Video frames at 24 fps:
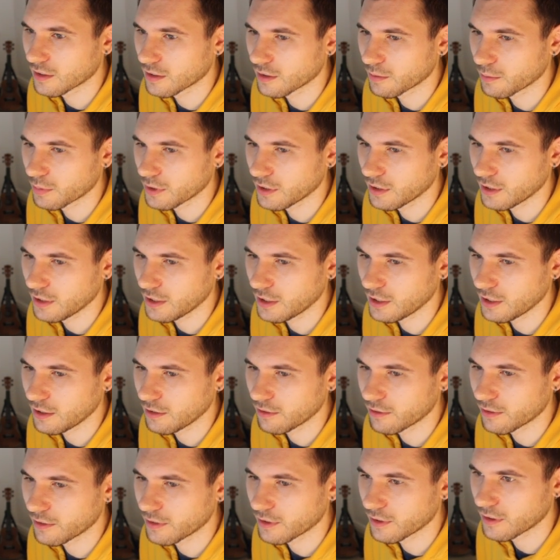I
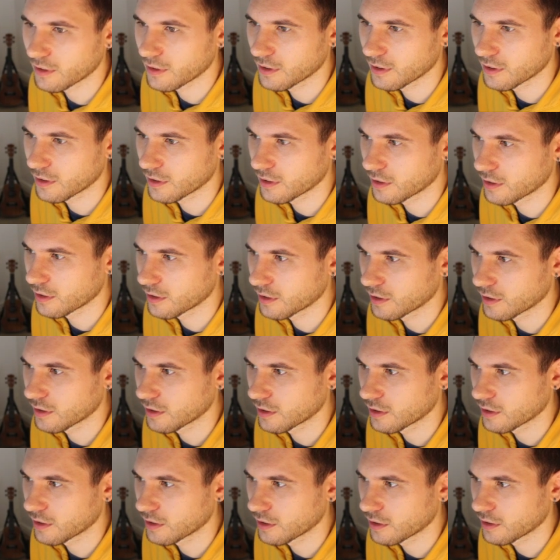believe
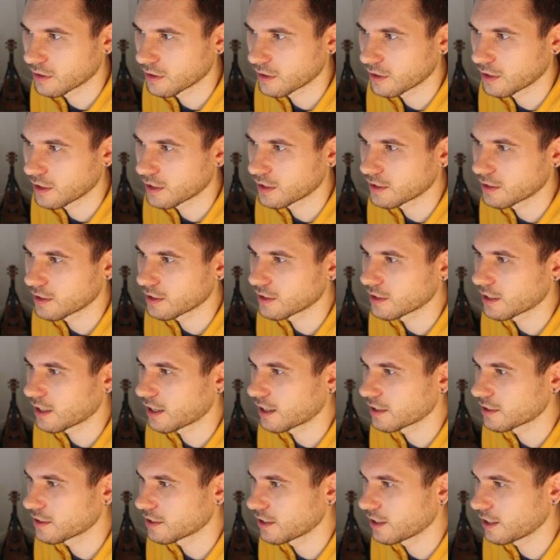this is
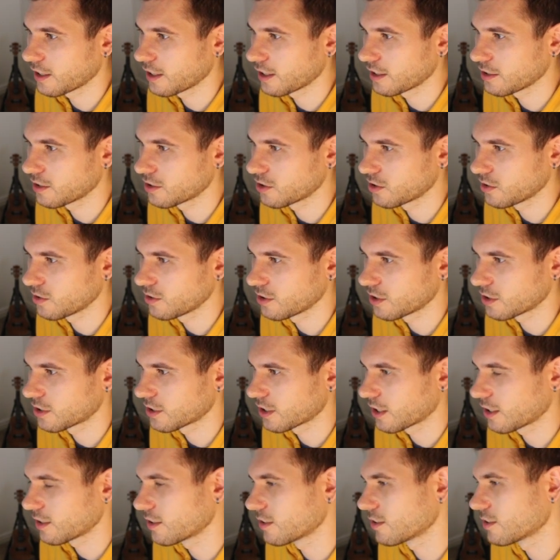actually a junior
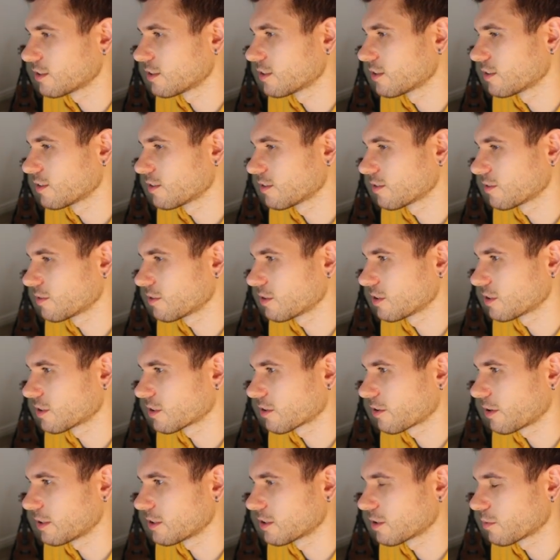challenge, which
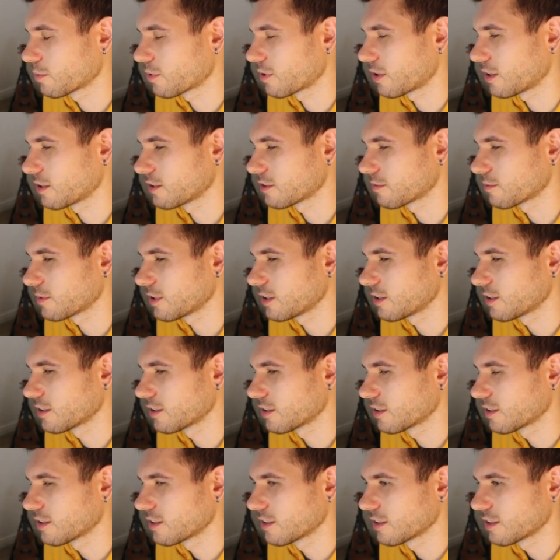quite surprised me.
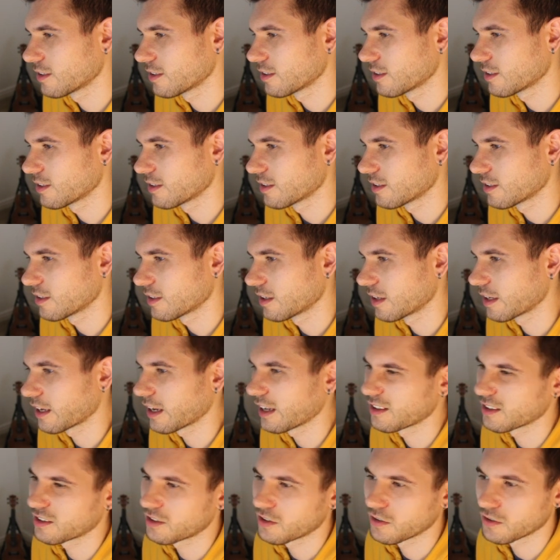
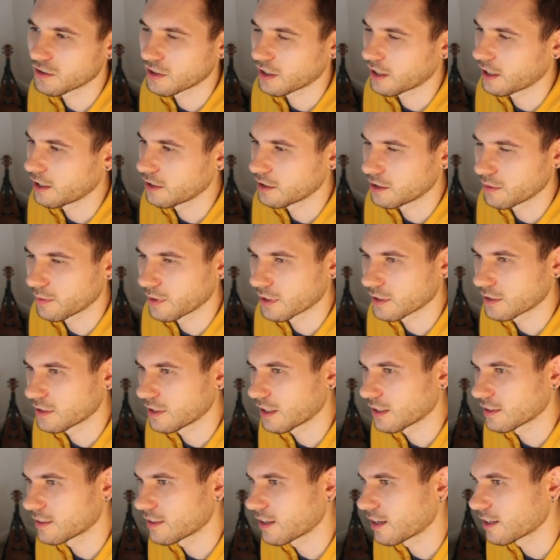Again, just using HTML
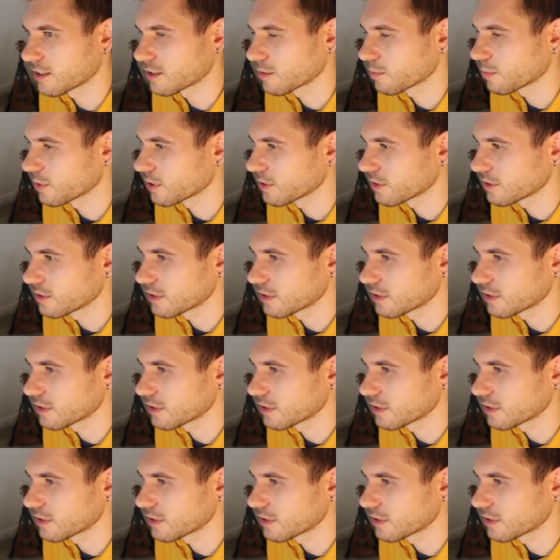CSS, but